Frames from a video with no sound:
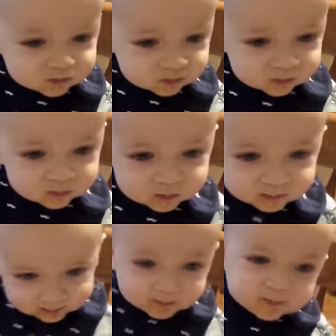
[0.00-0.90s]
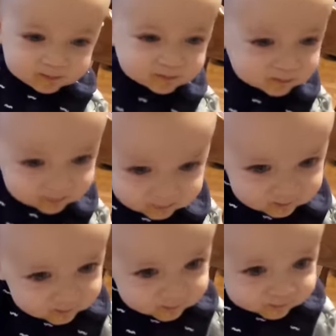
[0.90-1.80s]

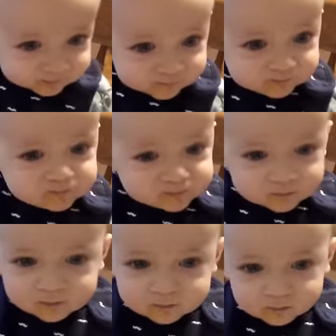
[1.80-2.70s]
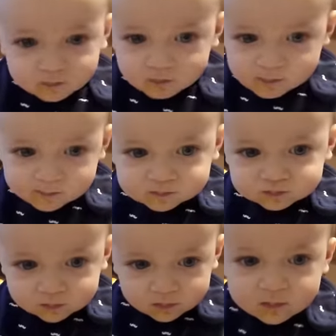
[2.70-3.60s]
Mm. Sometimes
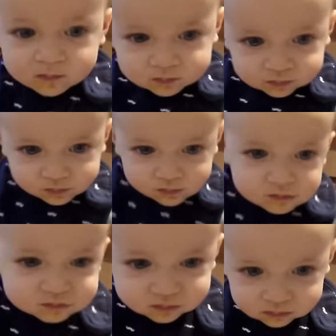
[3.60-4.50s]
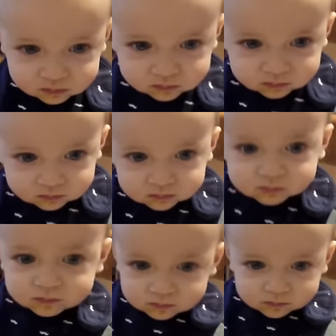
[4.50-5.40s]
Stu grunts at him at dinner when he's
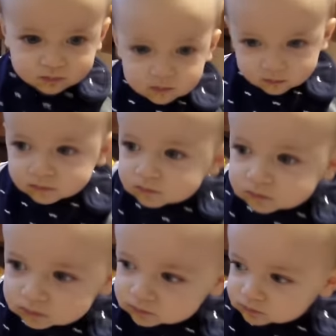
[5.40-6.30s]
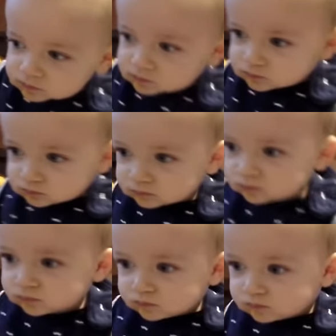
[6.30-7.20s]
eating, and he like I don't
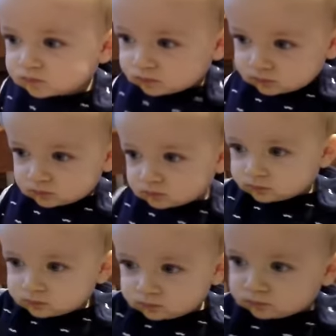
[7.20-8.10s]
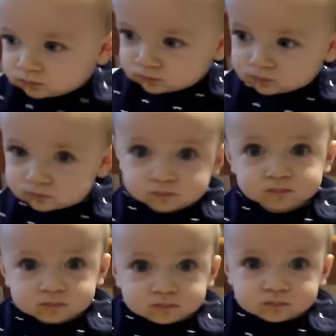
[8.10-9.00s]
know how to explain it. He goes like,
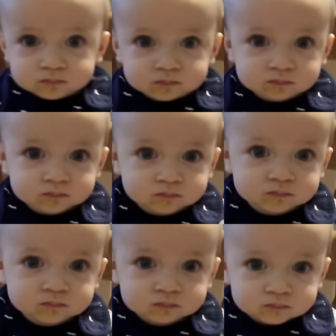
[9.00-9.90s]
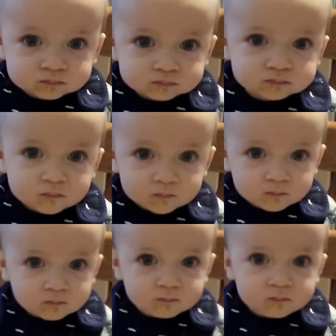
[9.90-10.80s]
and so now
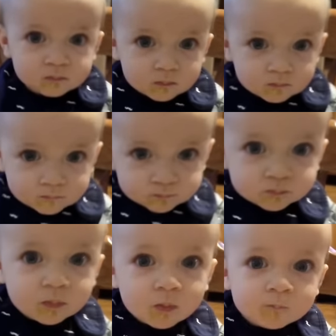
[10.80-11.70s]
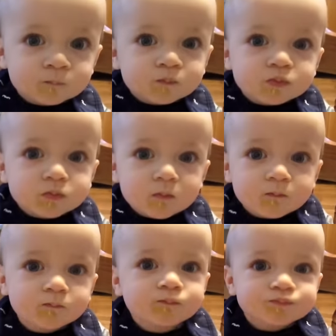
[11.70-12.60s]
Ronan thinks it's fun to do that when he eats
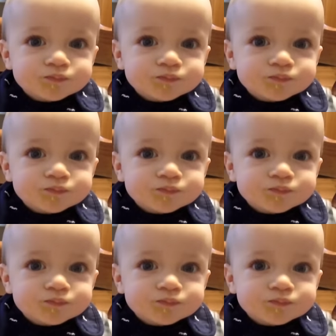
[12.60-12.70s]
too.